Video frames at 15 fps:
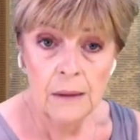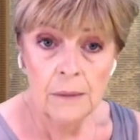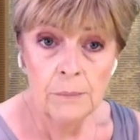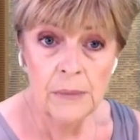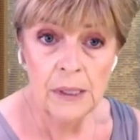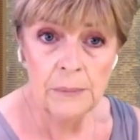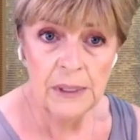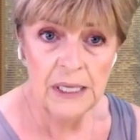
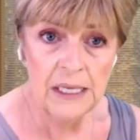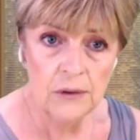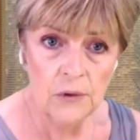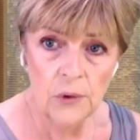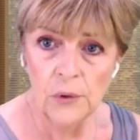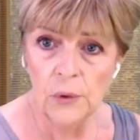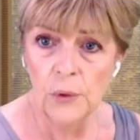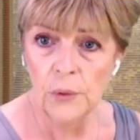Maybe he
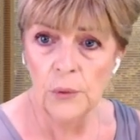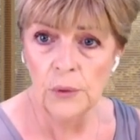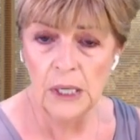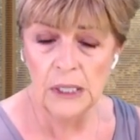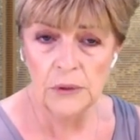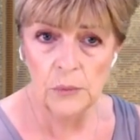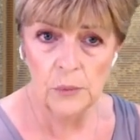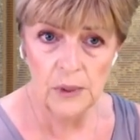got caught
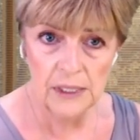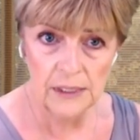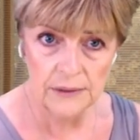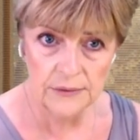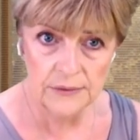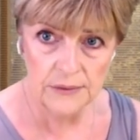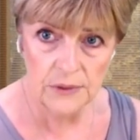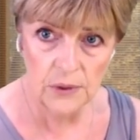
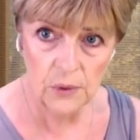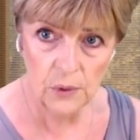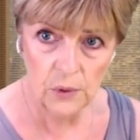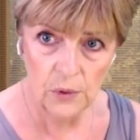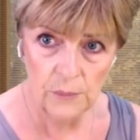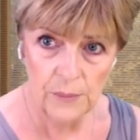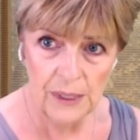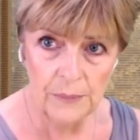unawares,
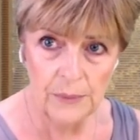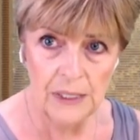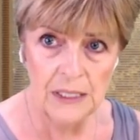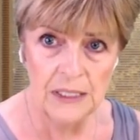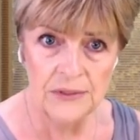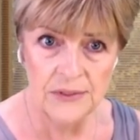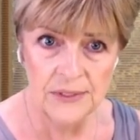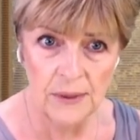or maybe
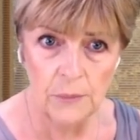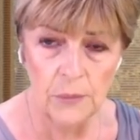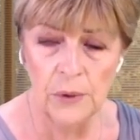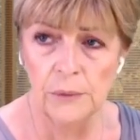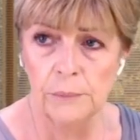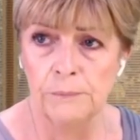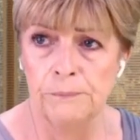he's someone